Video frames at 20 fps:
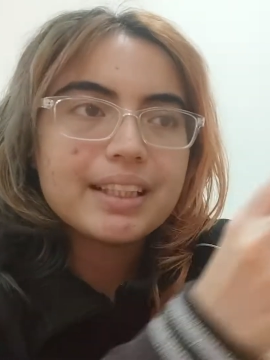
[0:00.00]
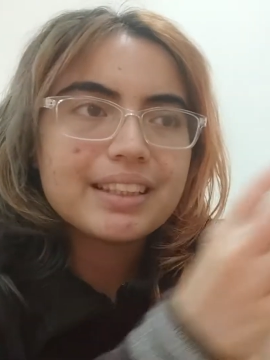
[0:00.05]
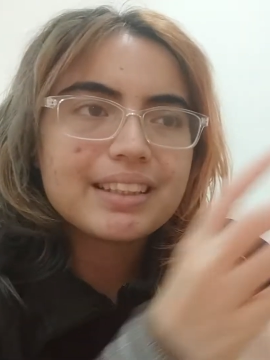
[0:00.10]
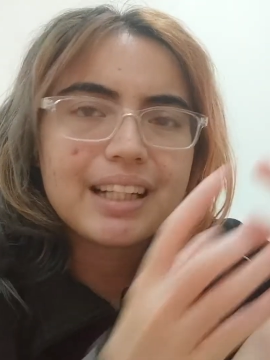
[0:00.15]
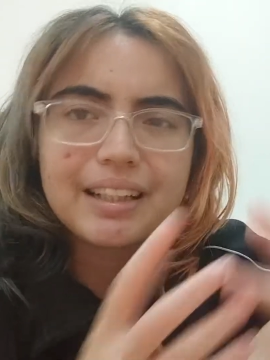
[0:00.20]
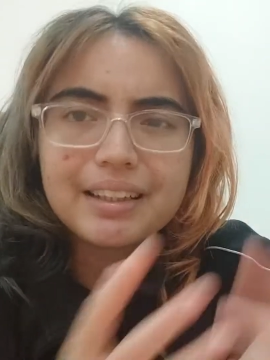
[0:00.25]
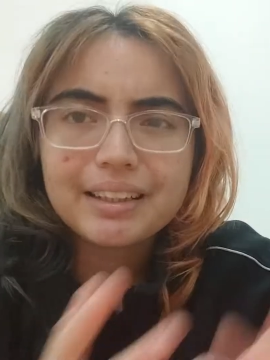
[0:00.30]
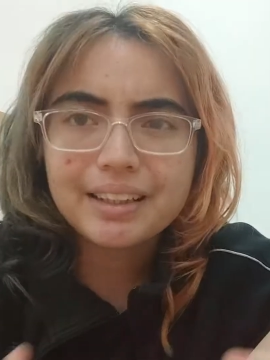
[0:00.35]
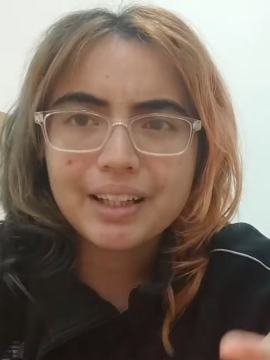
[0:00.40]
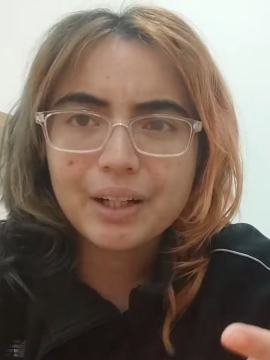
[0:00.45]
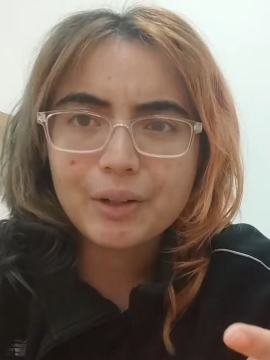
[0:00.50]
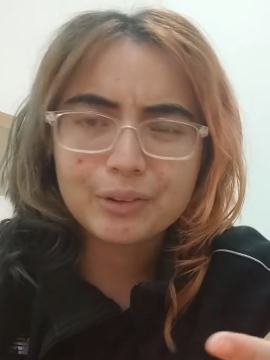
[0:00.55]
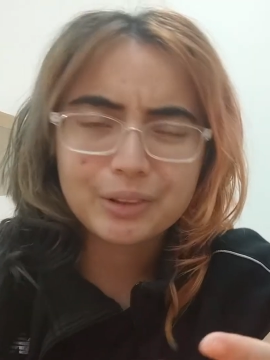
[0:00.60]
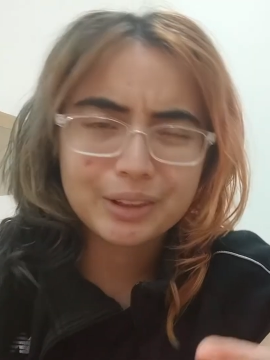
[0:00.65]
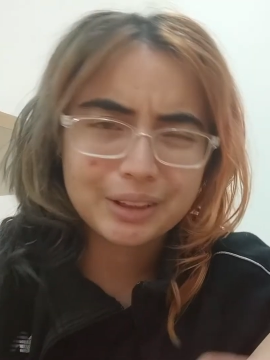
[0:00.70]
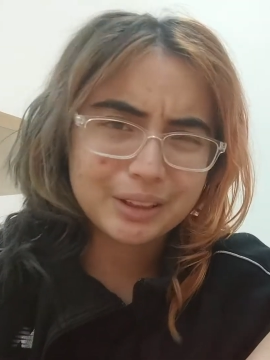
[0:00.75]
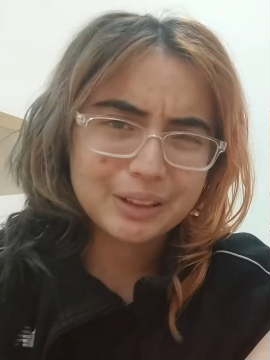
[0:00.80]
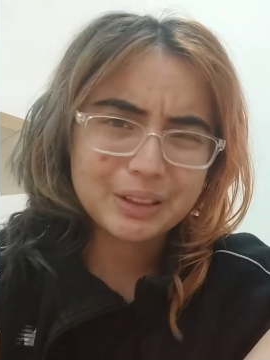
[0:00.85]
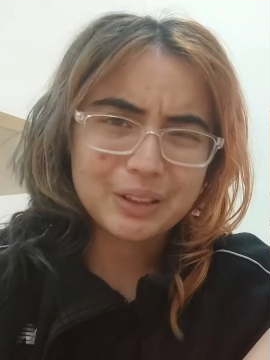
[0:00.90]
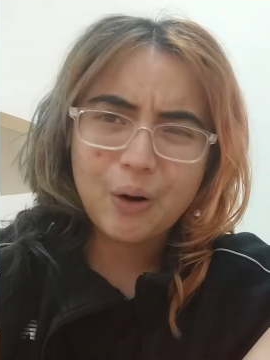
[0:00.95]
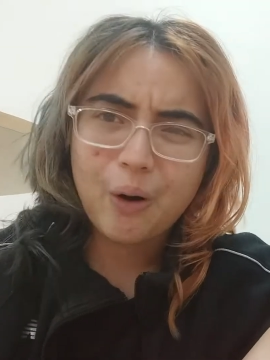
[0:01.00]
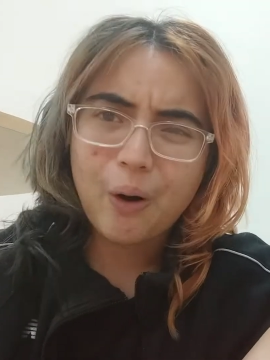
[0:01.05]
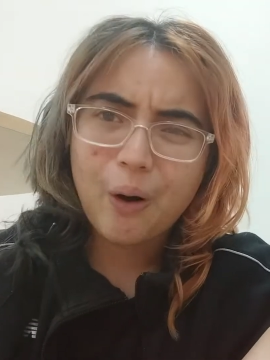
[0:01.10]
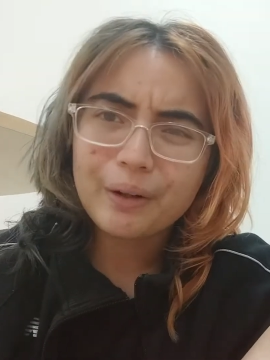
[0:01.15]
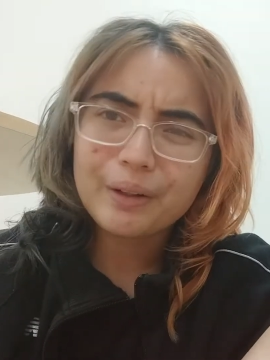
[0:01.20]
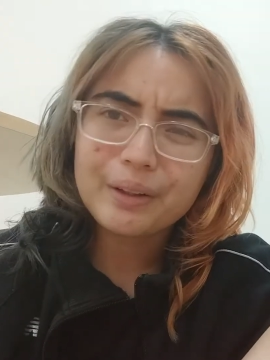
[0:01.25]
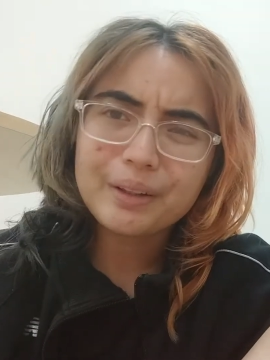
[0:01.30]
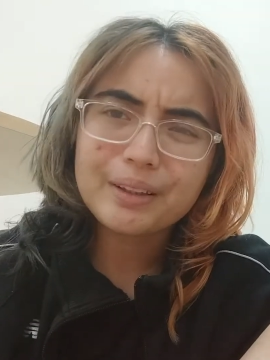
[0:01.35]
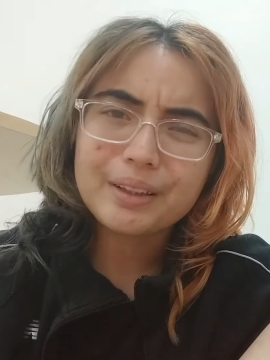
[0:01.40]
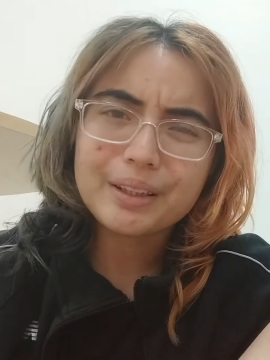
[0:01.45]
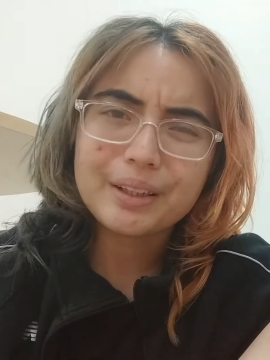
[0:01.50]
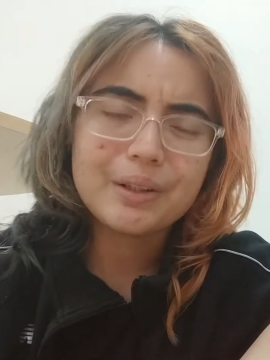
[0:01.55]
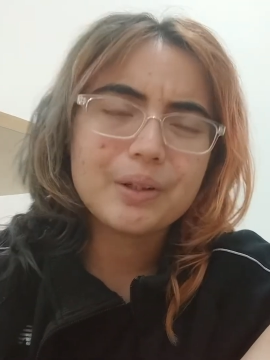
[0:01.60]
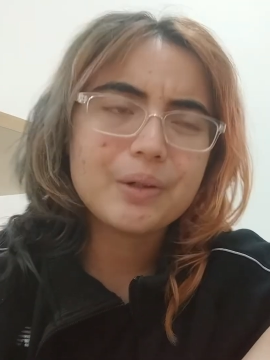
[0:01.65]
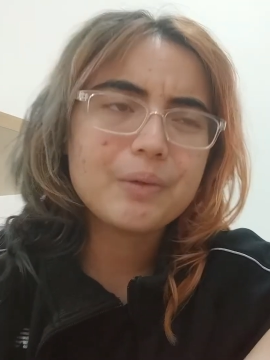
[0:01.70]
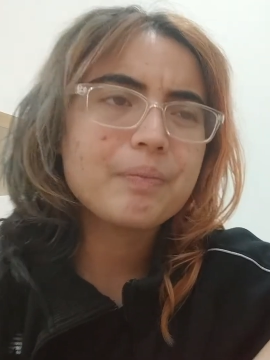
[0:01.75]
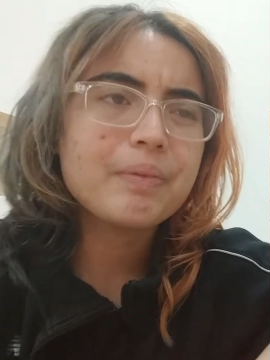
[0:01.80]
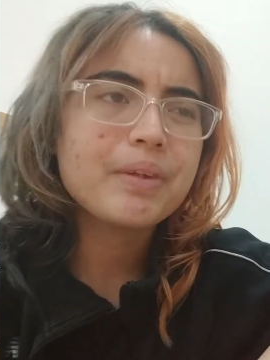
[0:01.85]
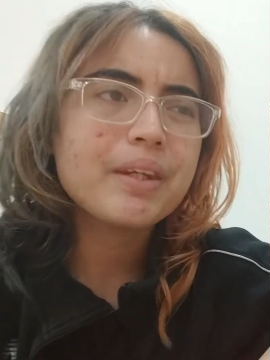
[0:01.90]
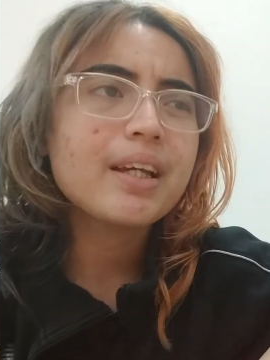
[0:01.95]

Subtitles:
and suddenly now they're just gone, you know.